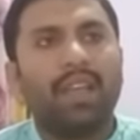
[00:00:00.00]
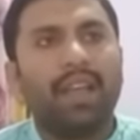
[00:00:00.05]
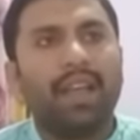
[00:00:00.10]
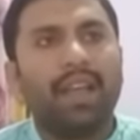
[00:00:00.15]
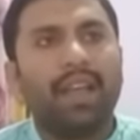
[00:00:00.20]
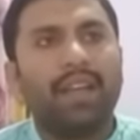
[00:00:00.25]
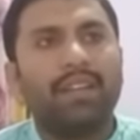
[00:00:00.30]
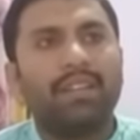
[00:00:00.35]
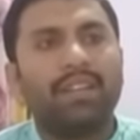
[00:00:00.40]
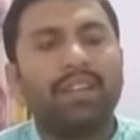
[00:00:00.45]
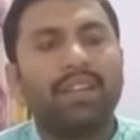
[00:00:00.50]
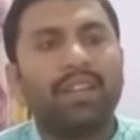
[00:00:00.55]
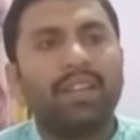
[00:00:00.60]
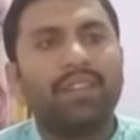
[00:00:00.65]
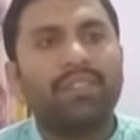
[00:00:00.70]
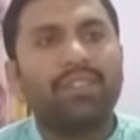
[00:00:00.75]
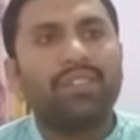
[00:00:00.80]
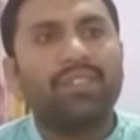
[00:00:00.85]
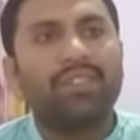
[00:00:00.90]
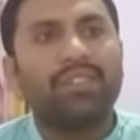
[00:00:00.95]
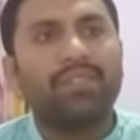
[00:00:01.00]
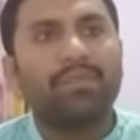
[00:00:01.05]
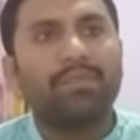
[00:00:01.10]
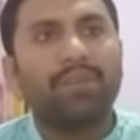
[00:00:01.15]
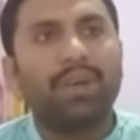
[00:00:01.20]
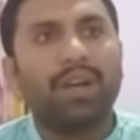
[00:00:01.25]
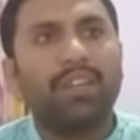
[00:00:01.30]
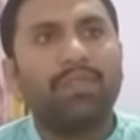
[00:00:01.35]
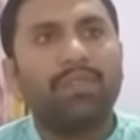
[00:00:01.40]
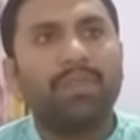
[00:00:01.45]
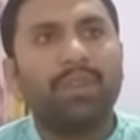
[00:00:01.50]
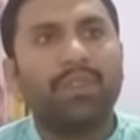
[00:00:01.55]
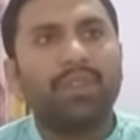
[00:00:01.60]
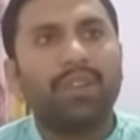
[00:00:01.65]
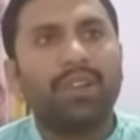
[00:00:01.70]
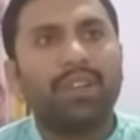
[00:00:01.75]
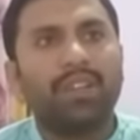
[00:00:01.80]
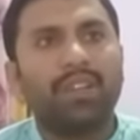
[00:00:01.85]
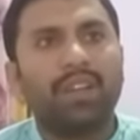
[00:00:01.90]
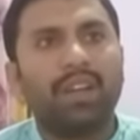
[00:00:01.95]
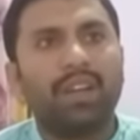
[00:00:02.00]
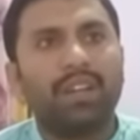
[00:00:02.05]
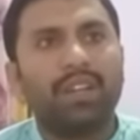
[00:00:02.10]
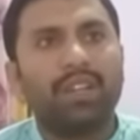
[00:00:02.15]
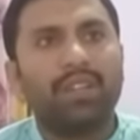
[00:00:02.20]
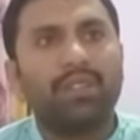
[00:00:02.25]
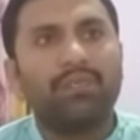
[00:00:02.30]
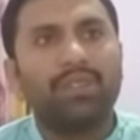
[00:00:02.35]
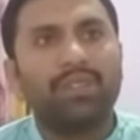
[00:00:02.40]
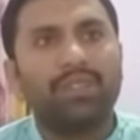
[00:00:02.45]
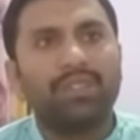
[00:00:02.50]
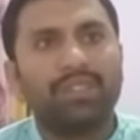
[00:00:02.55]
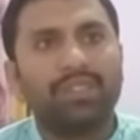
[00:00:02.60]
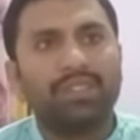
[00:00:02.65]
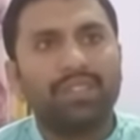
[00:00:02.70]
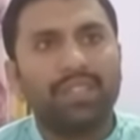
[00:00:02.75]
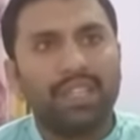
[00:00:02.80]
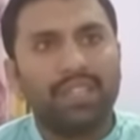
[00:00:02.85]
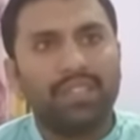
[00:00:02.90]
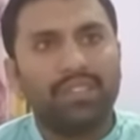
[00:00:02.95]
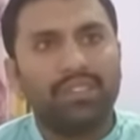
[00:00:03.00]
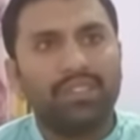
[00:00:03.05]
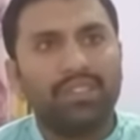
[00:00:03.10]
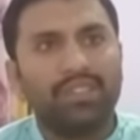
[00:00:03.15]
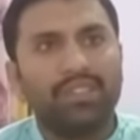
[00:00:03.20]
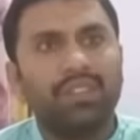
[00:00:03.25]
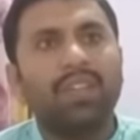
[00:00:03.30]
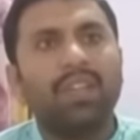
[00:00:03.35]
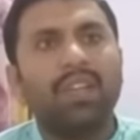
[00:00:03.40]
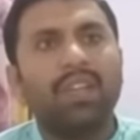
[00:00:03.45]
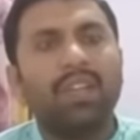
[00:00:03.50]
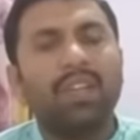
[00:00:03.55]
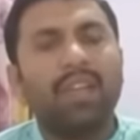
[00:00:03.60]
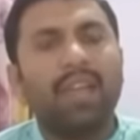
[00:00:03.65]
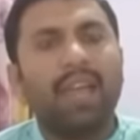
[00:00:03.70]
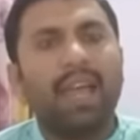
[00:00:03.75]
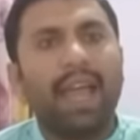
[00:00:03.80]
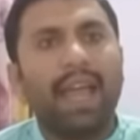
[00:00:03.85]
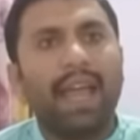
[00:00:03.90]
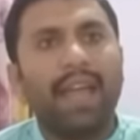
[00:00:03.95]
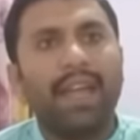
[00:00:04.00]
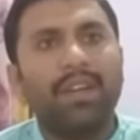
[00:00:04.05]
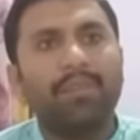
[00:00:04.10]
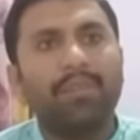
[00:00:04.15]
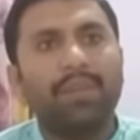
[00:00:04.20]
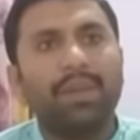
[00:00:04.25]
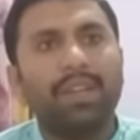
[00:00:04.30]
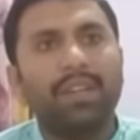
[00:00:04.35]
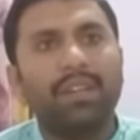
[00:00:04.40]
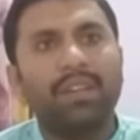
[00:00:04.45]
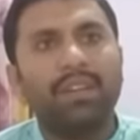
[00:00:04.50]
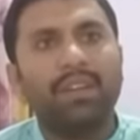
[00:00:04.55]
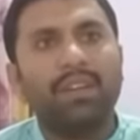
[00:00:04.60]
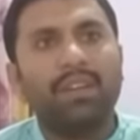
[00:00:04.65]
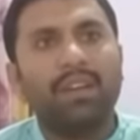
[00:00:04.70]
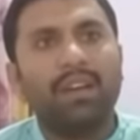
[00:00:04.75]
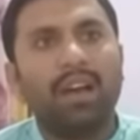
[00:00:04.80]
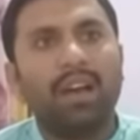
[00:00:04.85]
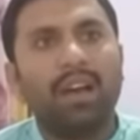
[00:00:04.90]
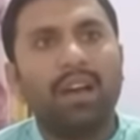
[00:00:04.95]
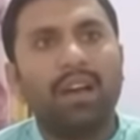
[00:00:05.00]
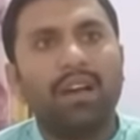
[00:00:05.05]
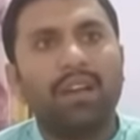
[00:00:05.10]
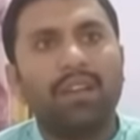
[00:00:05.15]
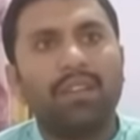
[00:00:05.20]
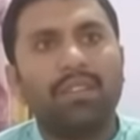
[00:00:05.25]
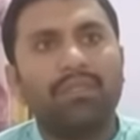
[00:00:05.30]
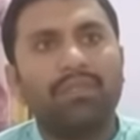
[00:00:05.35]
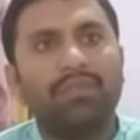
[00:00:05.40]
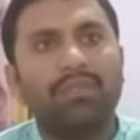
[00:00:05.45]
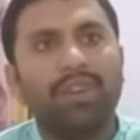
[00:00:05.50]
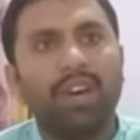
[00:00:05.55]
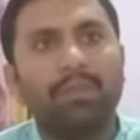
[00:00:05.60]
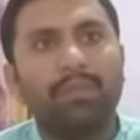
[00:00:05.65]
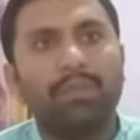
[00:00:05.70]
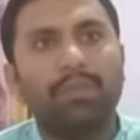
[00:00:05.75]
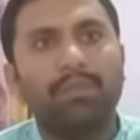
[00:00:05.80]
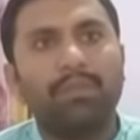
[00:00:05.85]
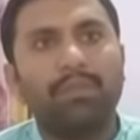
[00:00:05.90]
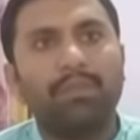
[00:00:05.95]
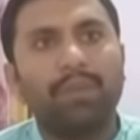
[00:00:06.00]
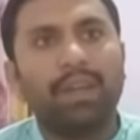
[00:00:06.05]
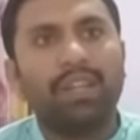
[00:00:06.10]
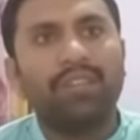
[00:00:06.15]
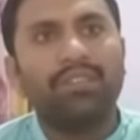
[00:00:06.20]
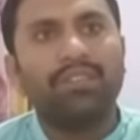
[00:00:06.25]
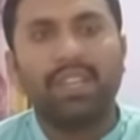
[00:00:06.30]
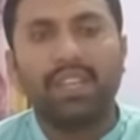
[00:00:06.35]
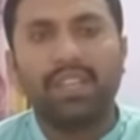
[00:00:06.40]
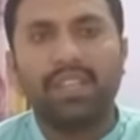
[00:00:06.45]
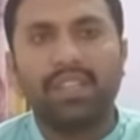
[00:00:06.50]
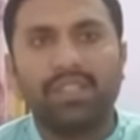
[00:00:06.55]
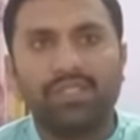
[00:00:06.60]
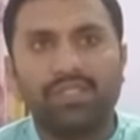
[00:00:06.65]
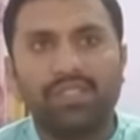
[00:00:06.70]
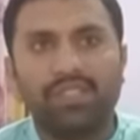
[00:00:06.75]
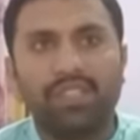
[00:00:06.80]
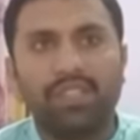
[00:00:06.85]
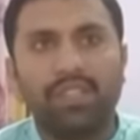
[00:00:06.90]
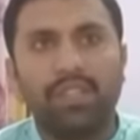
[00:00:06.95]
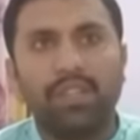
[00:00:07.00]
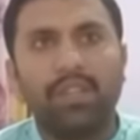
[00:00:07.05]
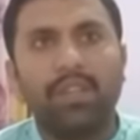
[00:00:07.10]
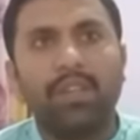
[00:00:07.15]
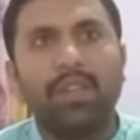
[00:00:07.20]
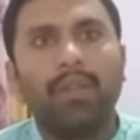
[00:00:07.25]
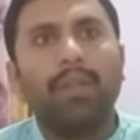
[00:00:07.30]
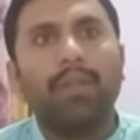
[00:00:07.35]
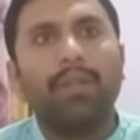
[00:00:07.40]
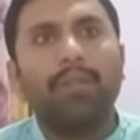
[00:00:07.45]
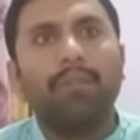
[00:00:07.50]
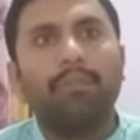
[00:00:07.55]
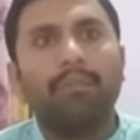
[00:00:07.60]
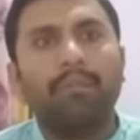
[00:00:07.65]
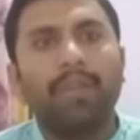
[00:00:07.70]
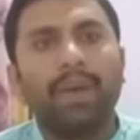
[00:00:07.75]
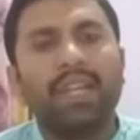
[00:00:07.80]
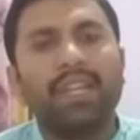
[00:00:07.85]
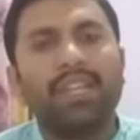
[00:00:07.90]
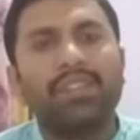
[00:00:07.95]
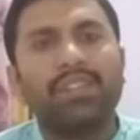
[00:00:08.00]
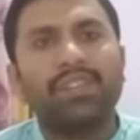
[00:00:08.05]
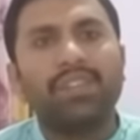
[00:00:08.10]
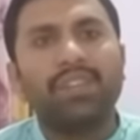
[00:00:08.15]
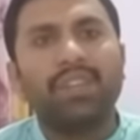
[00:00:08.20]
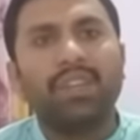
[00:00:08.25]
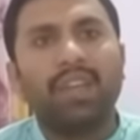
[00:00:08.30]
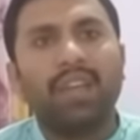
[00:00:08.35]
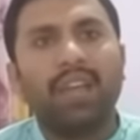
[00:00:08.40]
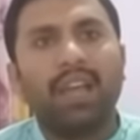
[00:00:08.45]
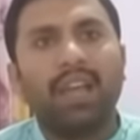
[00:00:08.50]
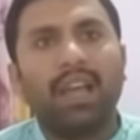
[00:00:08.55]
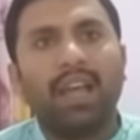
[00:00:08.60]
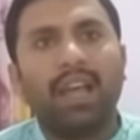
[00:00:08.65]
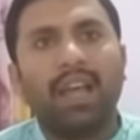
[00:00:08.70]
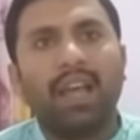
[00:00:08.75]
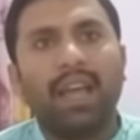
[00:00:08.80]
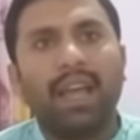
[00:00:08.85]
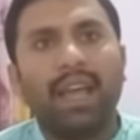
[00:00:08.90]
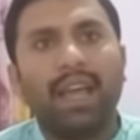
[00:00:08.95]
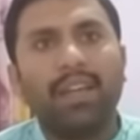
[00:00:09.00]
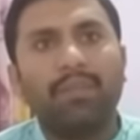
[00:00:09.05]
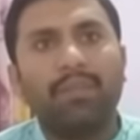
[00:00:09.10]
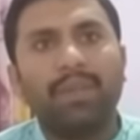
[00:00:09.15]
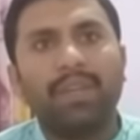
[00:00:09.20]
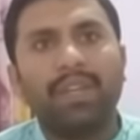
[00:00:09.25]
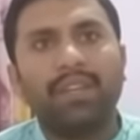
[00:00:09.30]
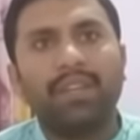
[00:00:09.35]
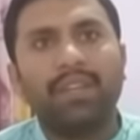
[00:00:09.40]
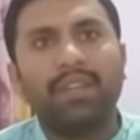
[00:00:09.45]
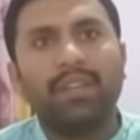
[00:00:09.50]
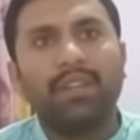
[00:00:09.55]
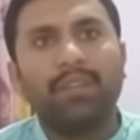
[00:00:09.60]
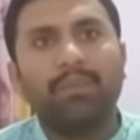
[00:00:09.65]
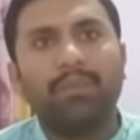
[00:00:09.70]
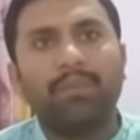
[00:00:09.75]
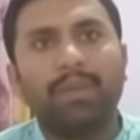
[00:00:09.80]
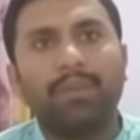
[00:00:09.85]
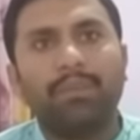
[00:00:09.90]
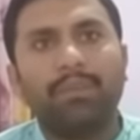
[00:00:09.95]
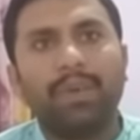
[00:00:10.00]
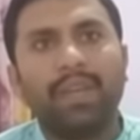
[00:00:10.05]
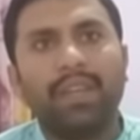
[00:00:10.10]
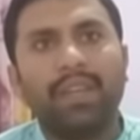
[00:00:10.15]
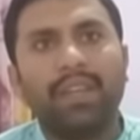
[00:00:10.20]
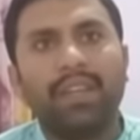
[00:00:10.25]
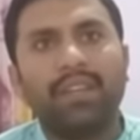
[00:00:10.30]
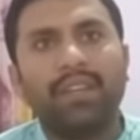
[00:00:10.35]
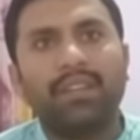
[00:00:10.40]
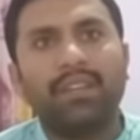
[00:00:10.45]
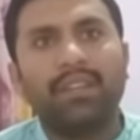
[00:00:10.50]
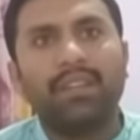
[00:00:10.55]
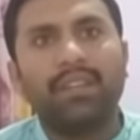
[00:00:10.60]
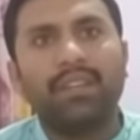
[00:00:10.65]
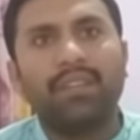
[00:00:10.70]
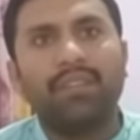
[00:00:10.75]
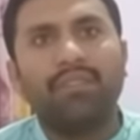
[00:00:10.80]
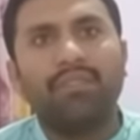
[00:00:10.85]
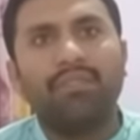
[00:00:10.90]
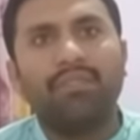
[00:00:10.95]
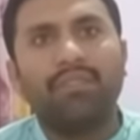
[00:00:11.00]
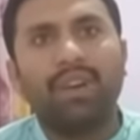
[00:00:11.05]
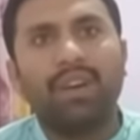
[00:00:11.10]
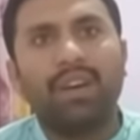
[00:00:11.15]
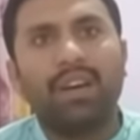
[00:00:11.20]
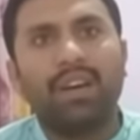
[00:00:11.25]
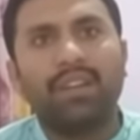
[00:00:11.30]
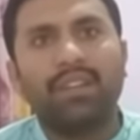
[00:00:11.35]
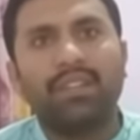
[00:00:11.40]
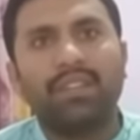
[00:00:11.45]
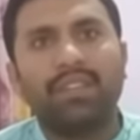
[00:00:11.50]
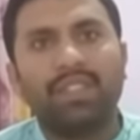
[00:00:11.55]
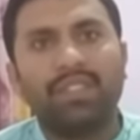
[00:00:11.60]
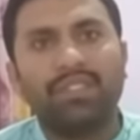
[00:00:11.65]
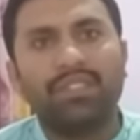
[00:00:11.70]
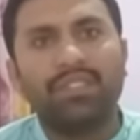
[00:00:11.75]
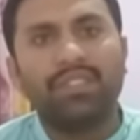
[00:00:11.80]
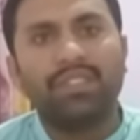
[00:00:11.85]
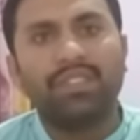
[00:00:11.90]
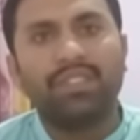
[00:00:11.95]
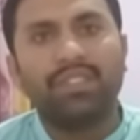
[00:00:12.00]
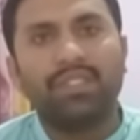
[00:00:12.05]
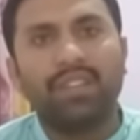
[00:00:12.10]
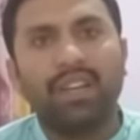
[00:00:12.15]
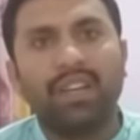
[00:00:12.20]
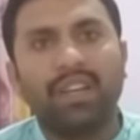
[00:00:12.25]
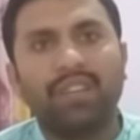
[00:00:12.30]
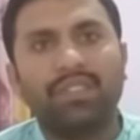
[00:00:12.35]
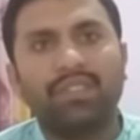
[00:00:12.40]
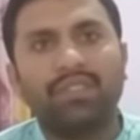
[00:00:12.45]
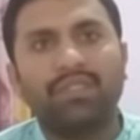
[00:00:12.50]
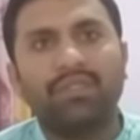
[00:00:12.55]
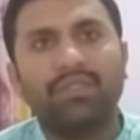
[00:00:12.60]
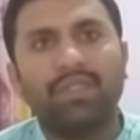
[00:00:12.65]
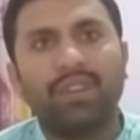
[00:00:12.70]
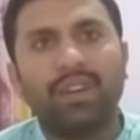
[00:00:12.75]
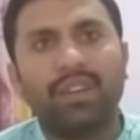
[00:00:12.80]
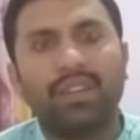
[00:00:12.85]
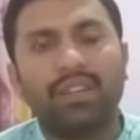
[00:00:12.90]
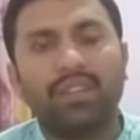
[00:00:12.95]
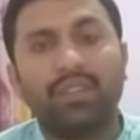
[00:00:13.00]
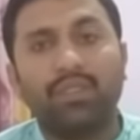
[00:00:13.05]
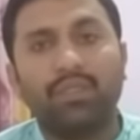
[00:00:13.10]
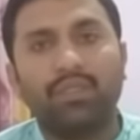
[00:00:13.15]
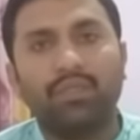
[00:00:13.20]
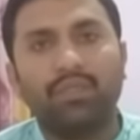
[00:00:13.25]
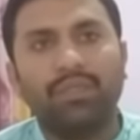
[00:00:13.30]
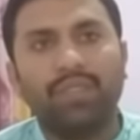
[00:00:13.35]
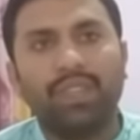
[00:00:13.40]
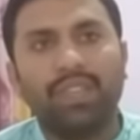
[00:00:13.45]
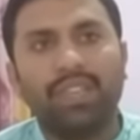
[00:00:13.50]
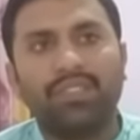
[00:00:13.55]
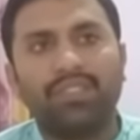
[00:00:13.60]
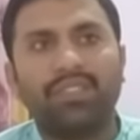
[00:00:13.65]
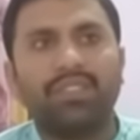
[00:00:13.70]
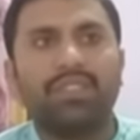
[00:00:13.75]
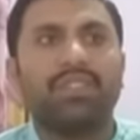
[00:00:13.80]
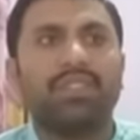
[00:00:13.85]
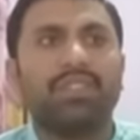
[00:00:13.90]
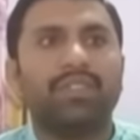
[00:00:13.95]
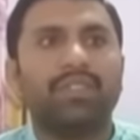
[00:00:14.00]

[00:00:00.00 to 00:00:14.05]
And the last is past perfect continuous tense: had been or verb plus ing. Manish had been preparing for this dance for 2 weeks.